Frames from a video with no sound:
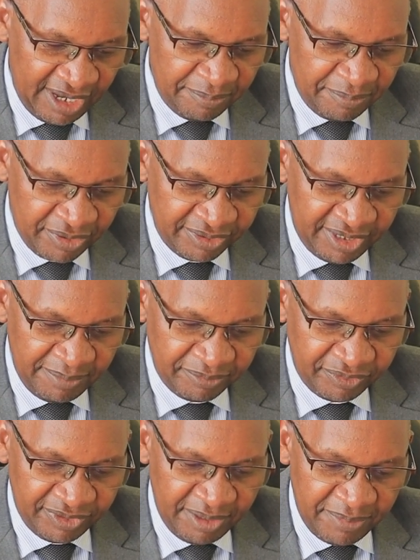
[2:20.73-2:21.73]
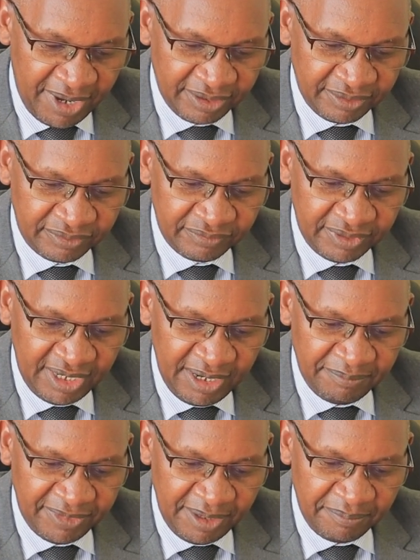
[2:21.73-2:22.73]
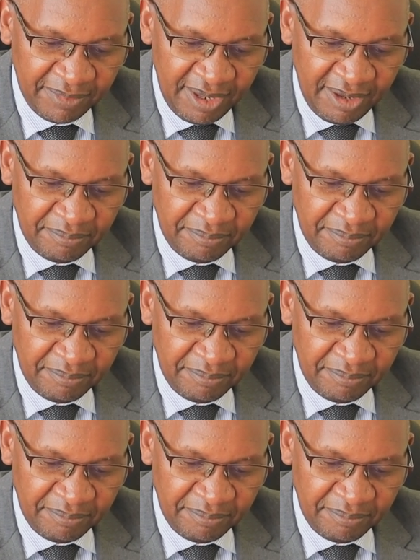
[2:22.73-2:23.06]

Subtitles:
and brought them to the man to name them,